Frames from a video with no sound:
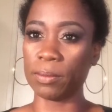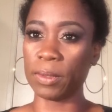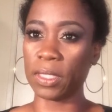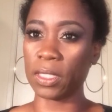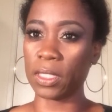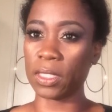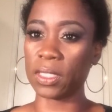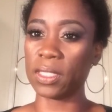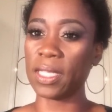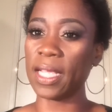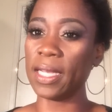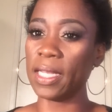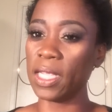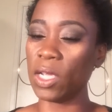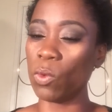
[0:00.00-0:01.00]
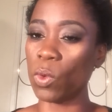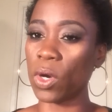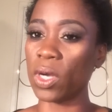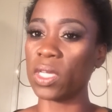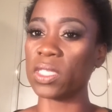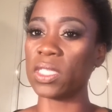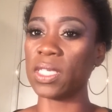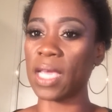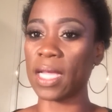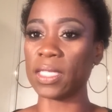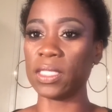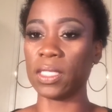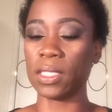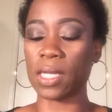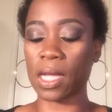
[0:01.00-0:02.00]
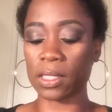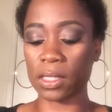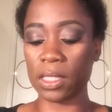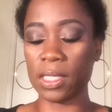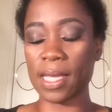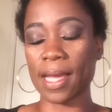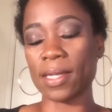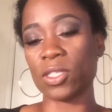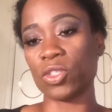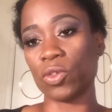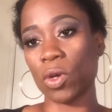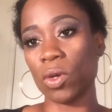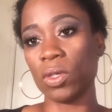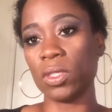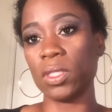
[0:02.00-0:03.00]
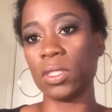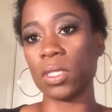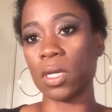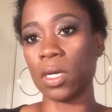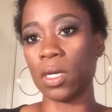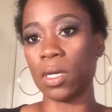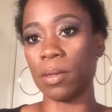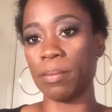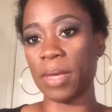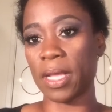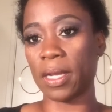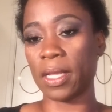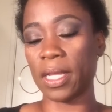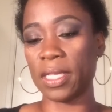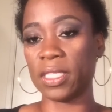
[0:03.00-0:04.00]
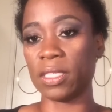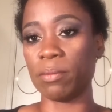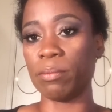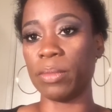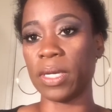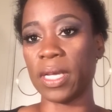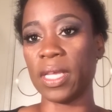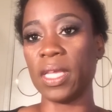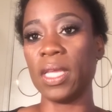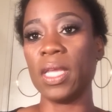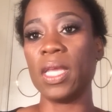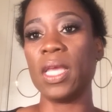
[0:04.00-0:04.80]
because they did work, because he got to the doctor, he got a stronger medication, but